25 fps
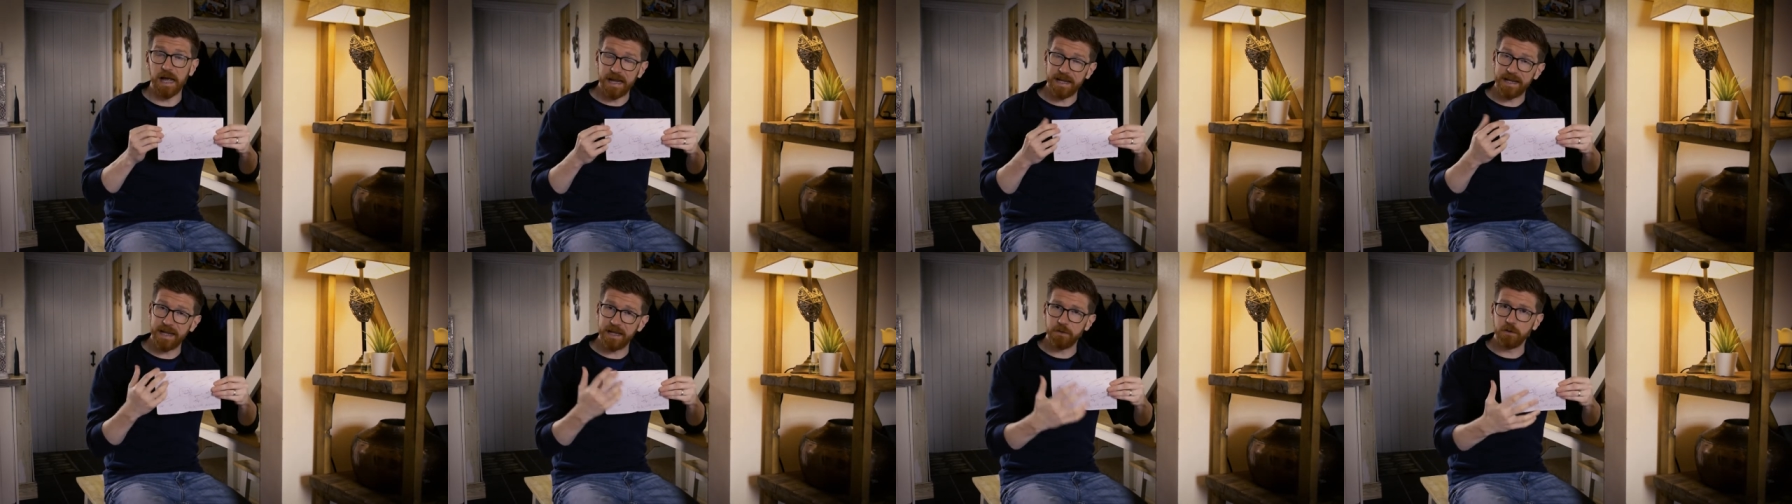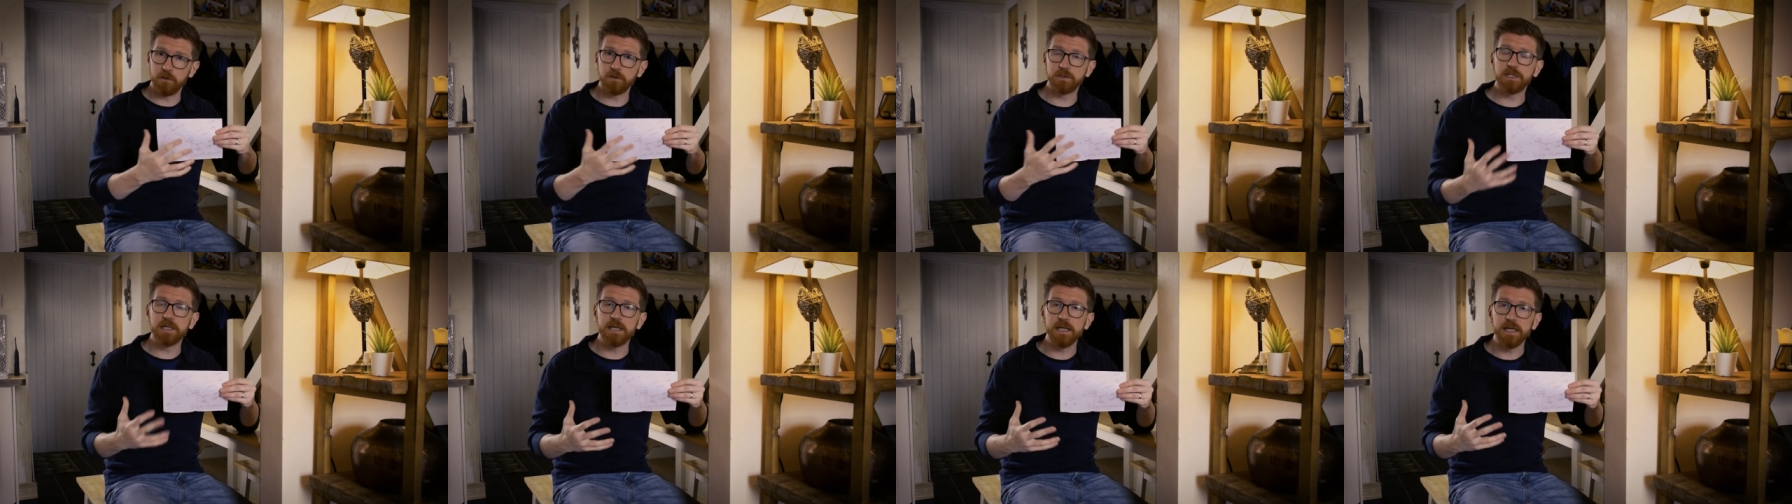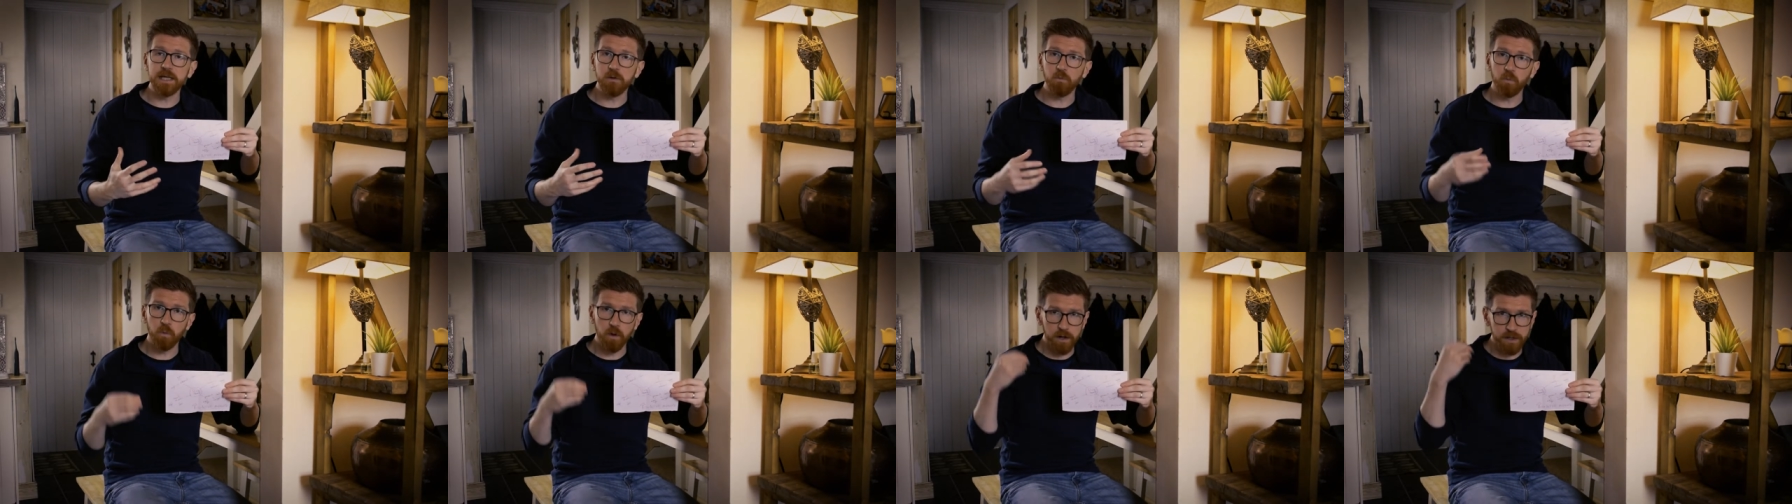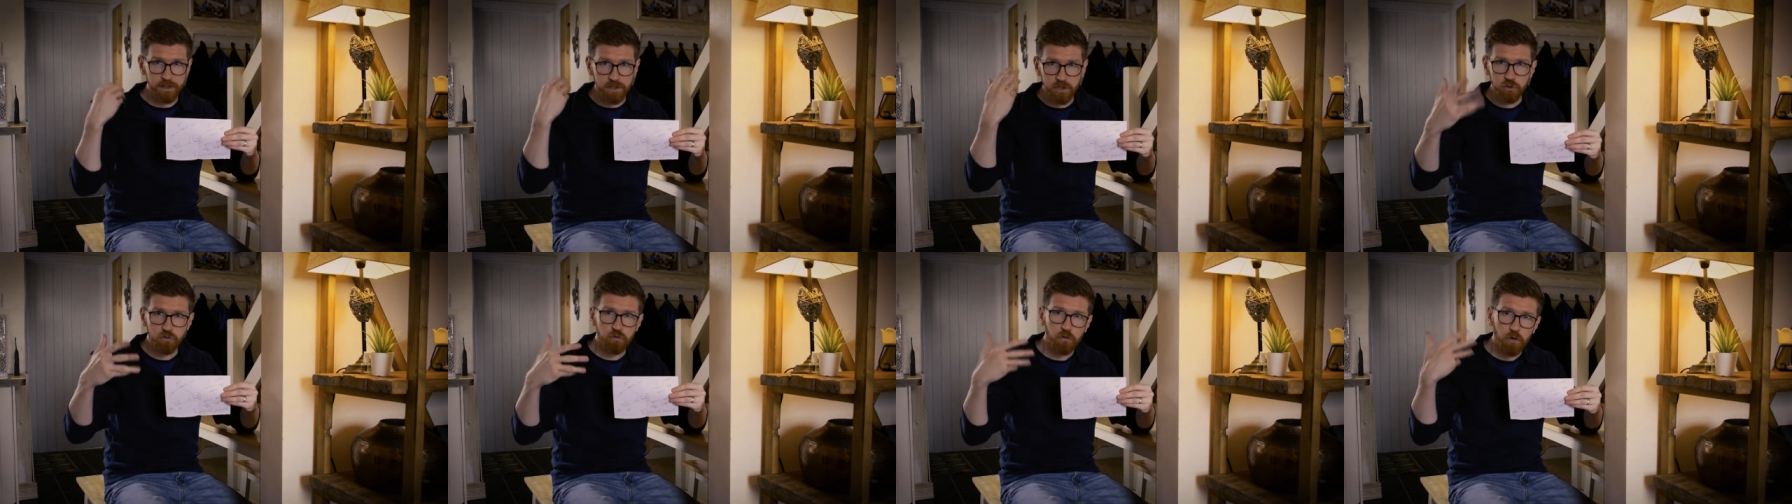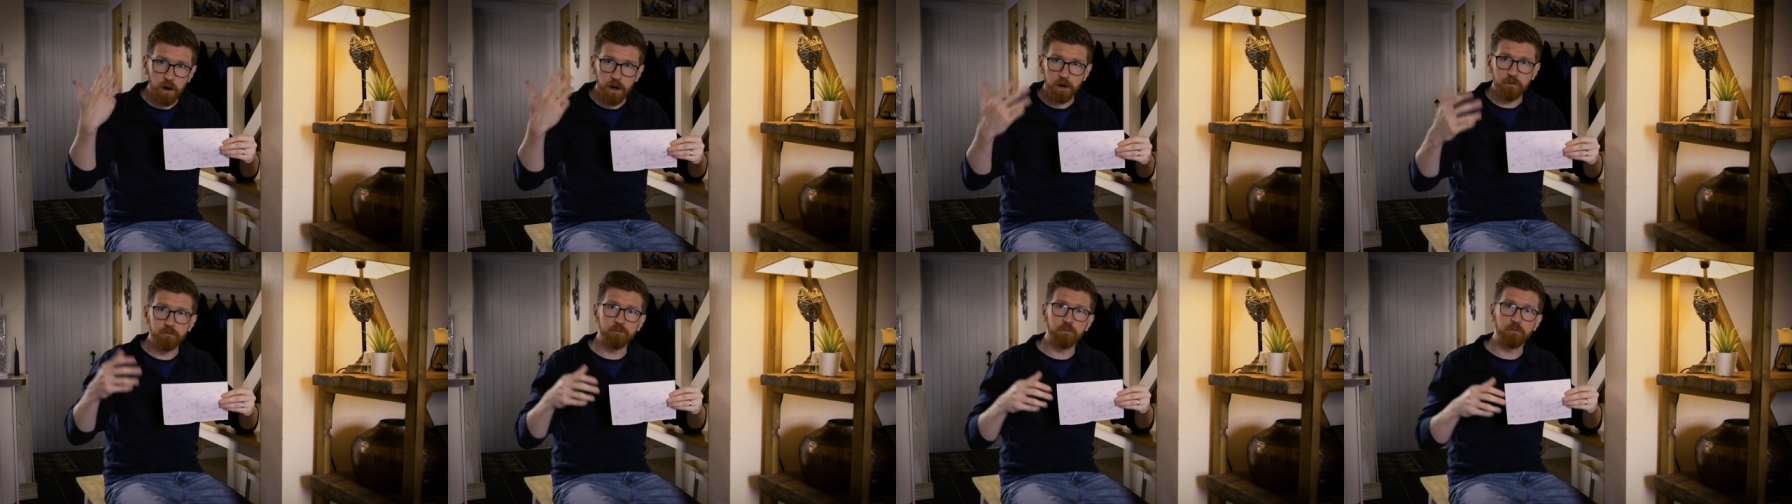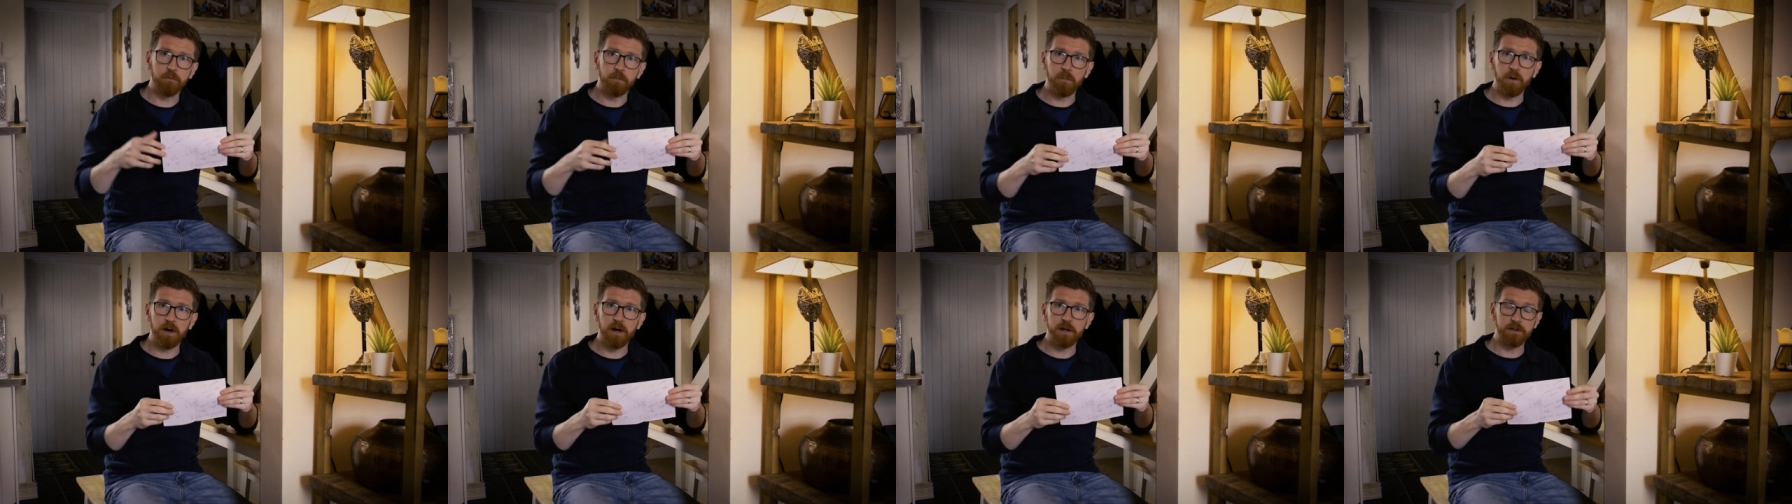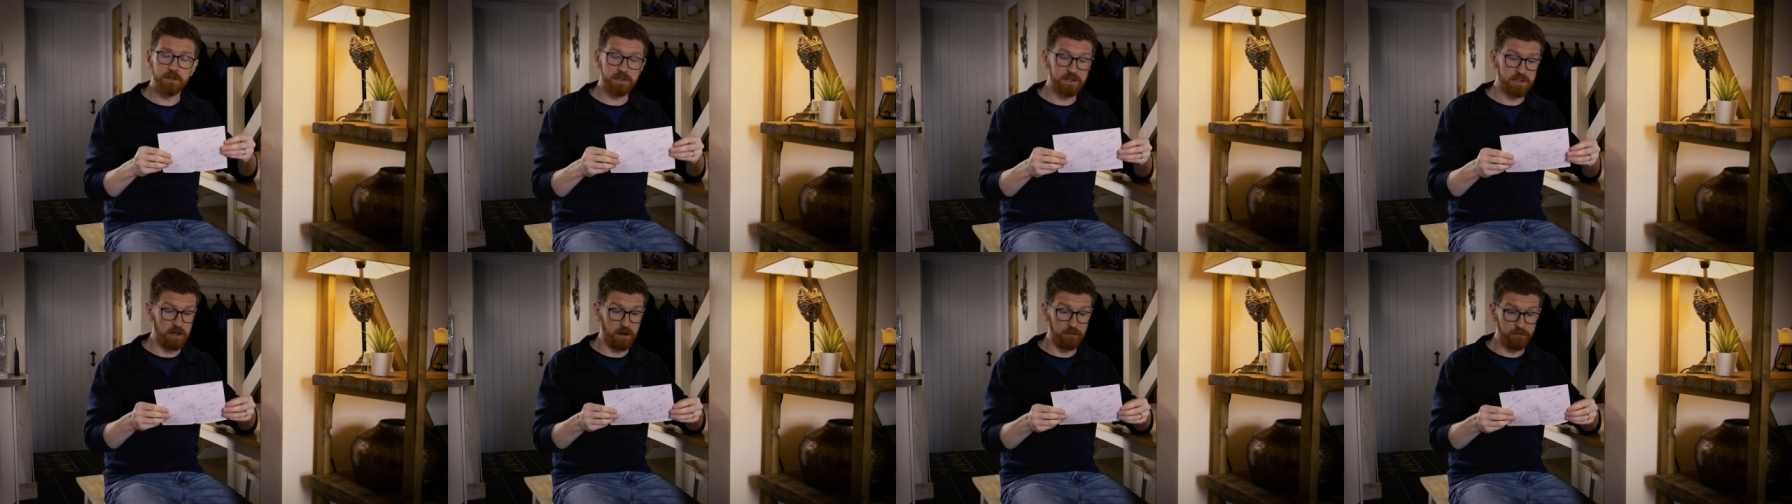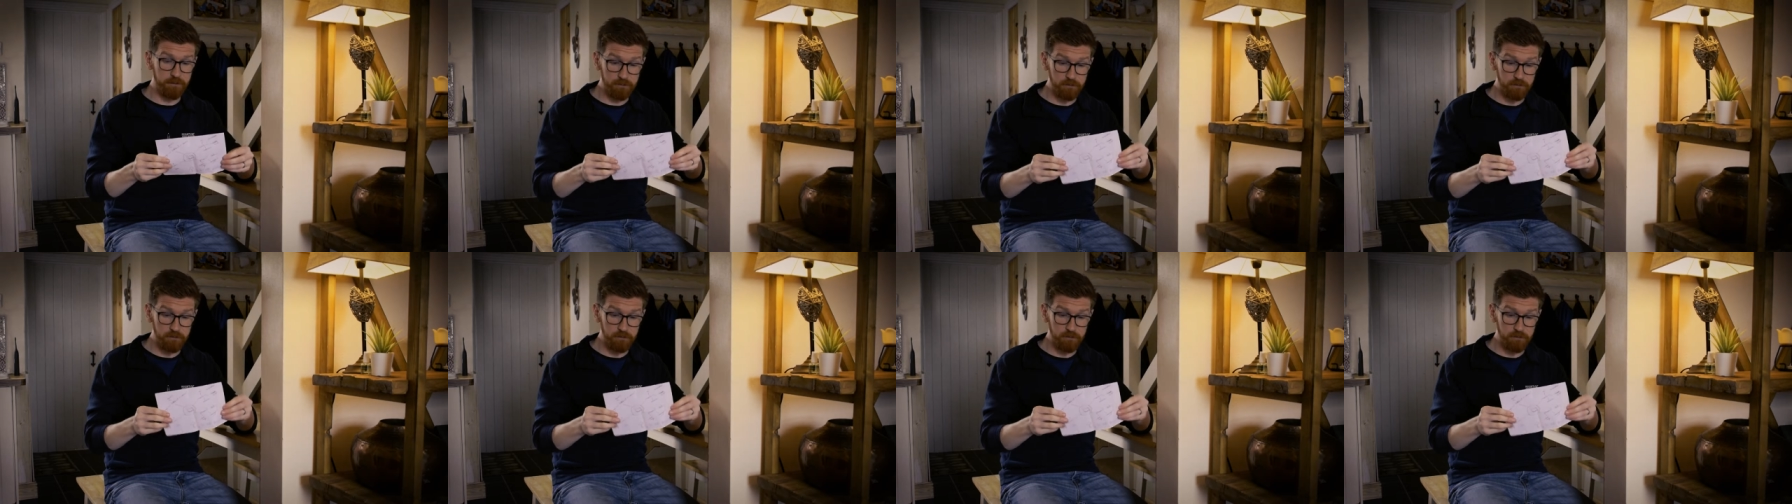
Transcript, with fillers: and get those keywords, try and remind yourself.